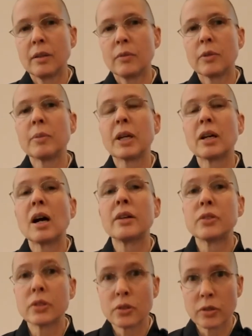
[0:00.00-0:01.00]

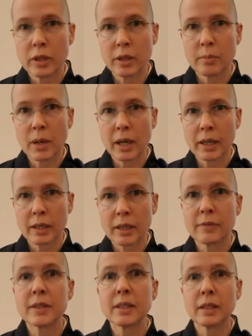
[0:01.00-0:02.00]

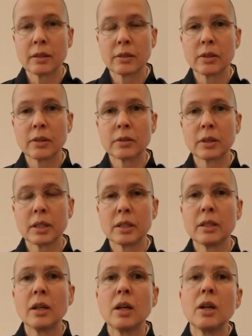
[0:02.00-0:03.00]
I've seen clearly.
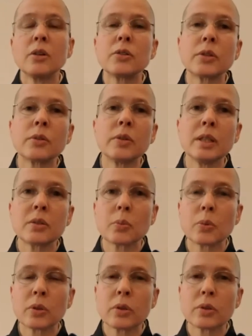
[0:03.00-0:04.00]
So these
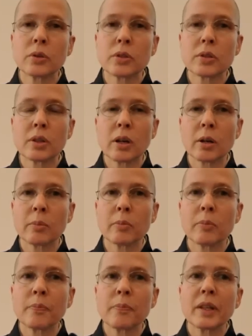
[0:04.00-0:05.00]
words
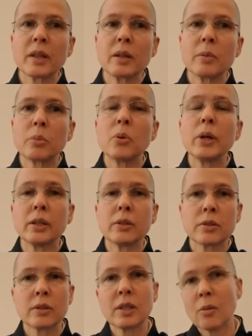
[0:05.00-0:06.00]
point
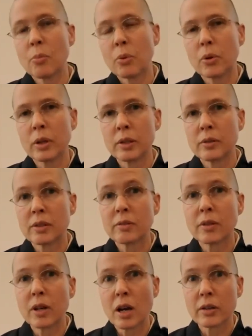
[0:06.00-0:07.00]
to the importance of
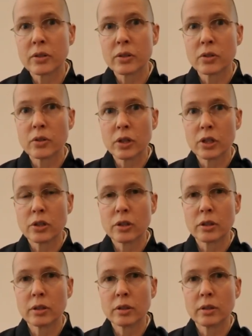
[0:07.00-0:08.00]

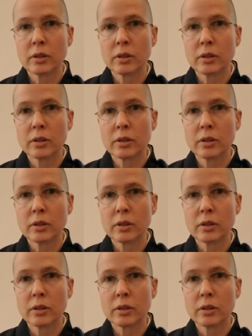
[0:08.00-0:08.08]
concentration.